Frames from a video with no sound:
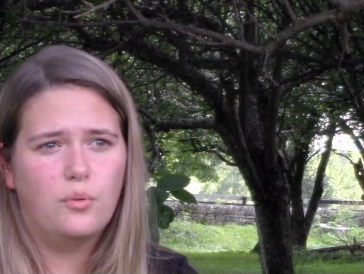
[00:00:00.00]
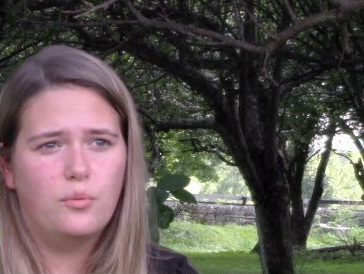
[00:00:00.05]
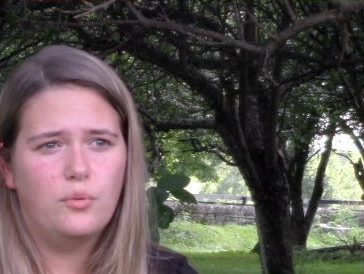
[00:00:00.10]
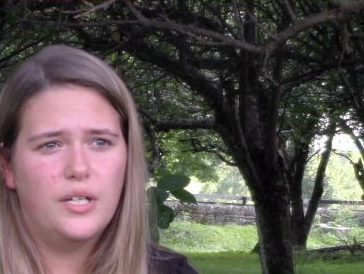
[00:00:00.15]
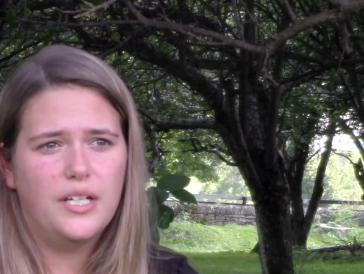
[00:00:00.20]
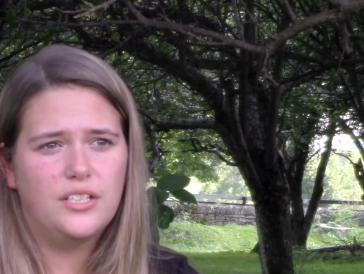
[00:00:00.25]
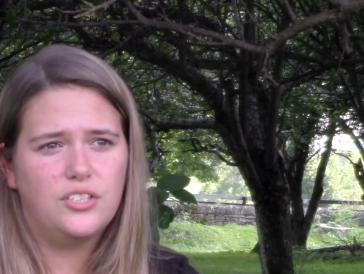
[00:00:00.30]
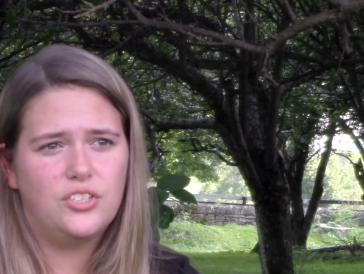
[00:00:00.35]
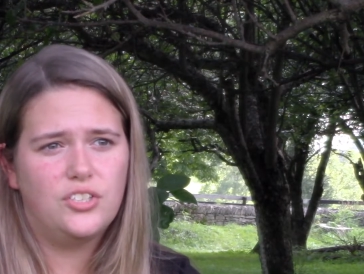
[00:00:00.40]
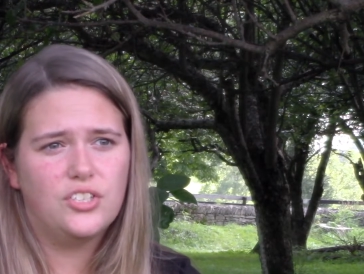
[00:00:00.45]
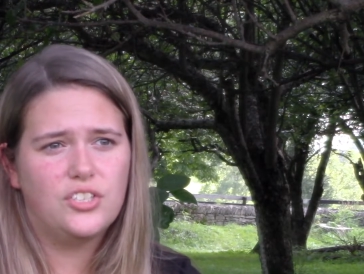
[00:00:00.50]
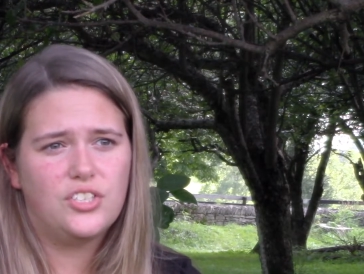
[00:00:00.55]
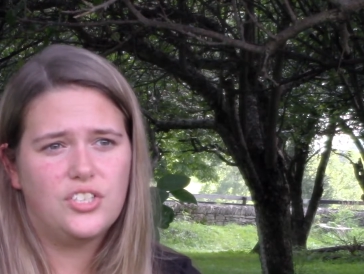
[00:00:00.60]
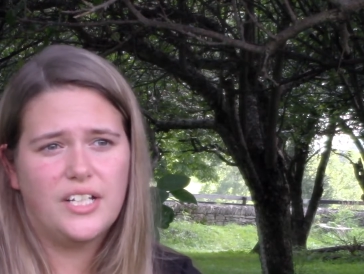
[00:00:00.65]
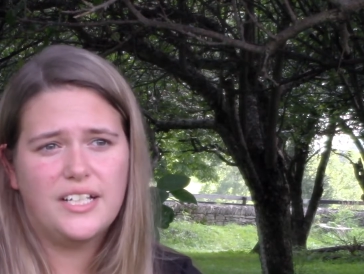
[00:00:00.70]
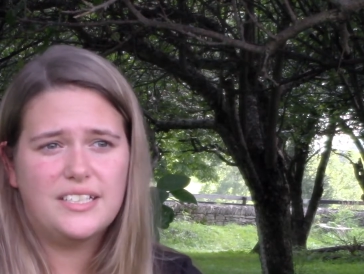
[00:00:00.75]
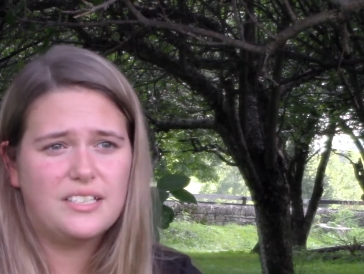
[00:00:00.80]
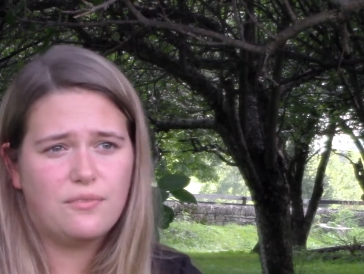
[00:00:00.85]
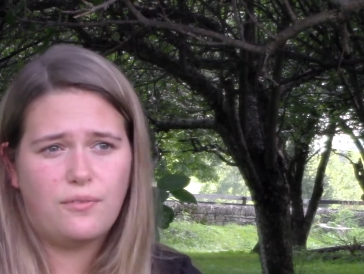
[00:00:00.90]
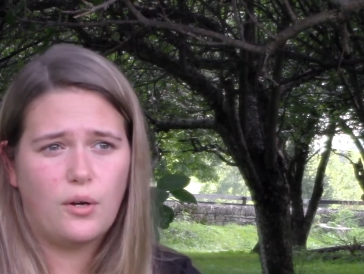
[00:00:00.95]
it just
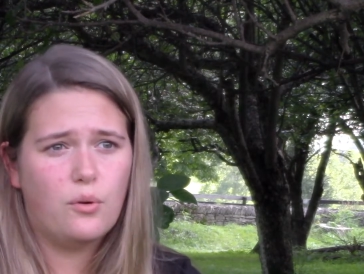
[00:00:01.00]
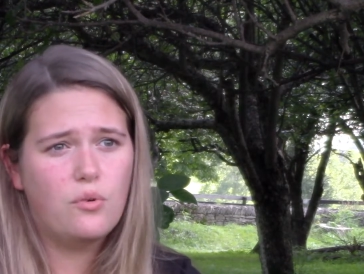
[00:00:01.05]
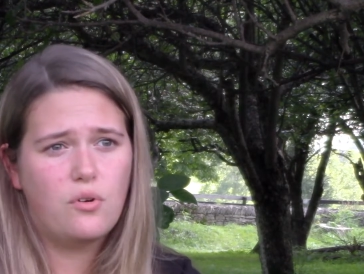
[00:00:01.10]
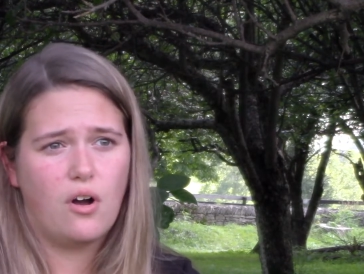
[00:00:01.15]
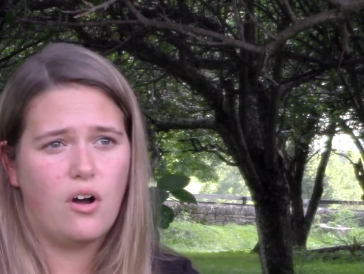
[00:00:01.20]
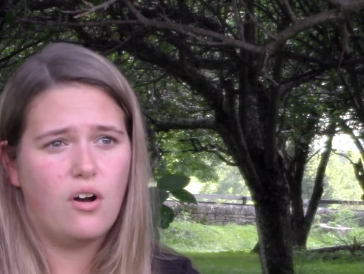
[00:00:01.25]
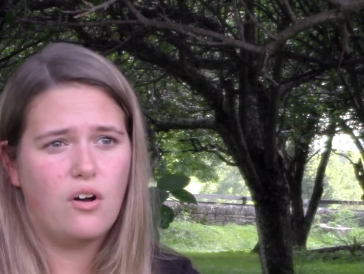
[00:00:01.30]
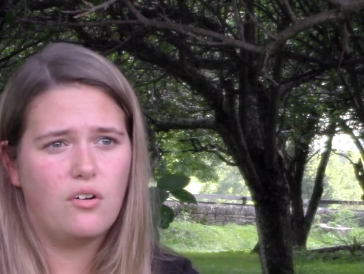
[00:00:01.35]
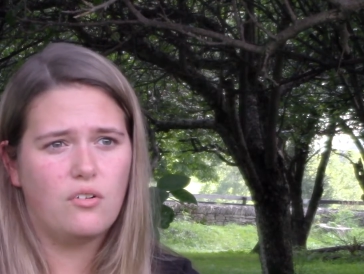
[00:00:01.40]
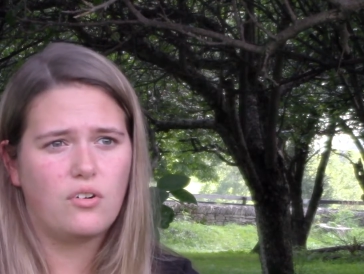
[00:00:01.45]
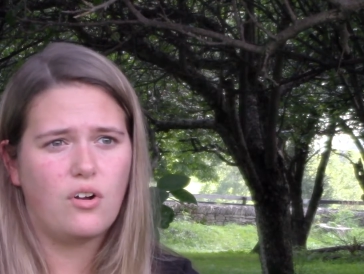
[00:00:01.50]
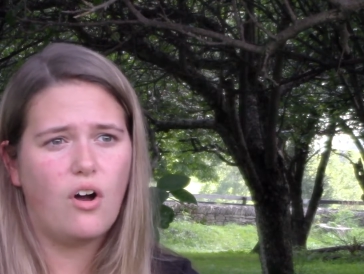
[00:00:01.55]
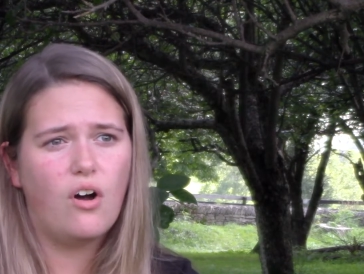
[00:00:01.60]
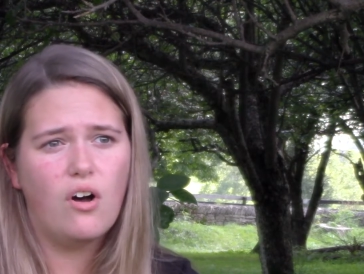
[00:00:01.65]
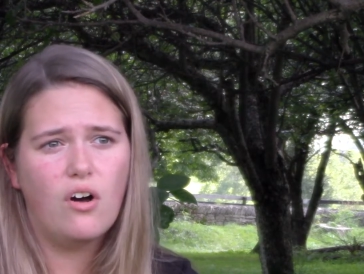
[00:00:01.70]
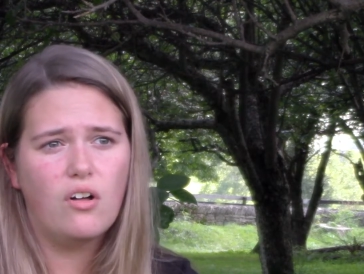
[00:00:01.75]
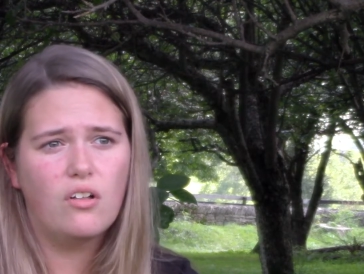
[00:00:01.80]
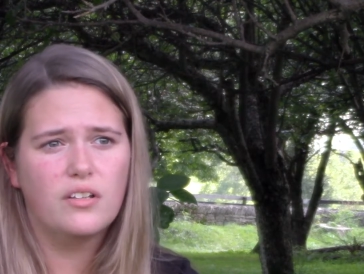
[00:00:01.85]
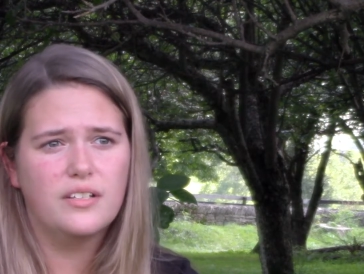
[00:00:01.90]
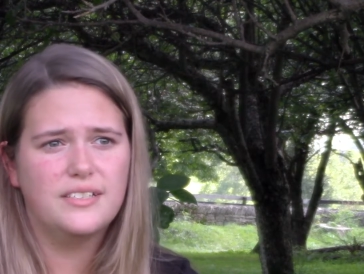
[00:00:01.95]
takes a phone call.
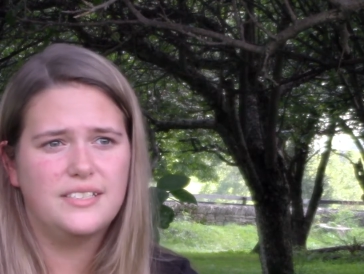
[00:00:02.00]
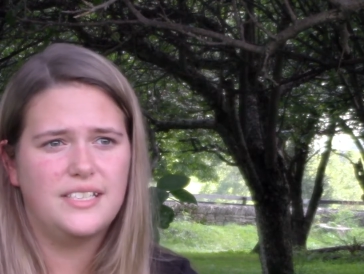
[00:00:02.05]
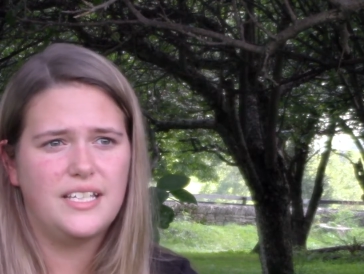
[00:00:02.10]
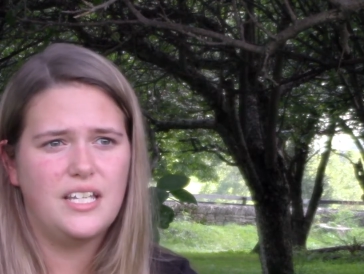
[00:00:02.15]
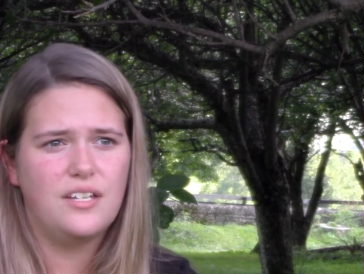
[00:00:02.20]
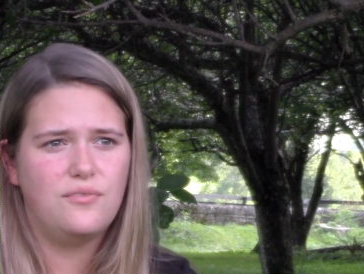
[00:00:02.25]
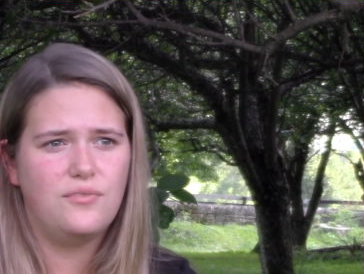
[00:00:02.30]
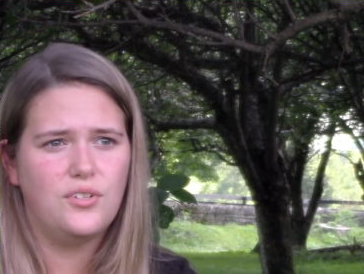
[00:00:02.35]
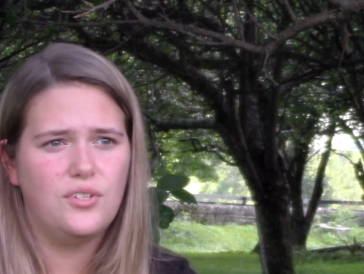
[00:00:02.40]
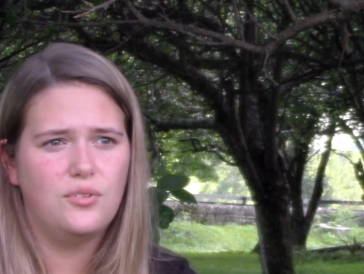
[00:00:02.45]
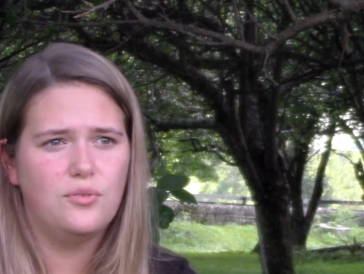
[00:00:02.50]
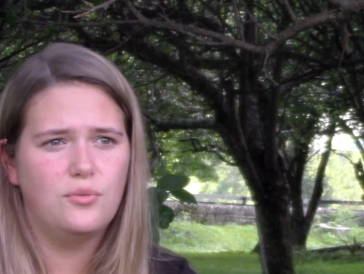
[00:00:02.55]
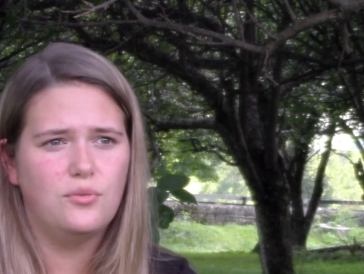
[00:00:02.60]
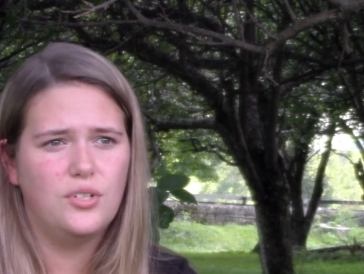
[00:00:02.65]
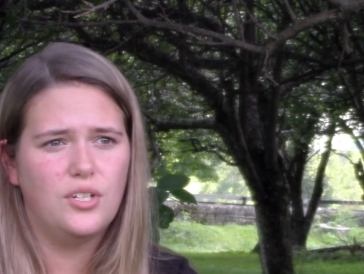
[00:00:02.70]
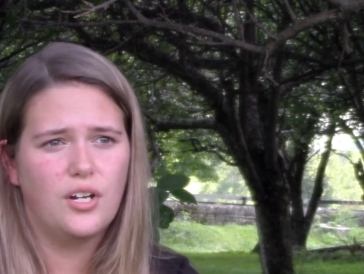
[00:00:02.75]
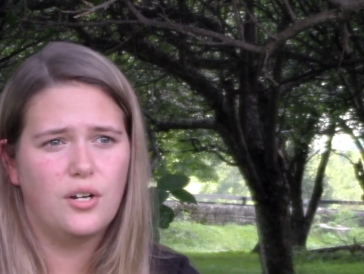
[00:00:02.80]
Call and see if you,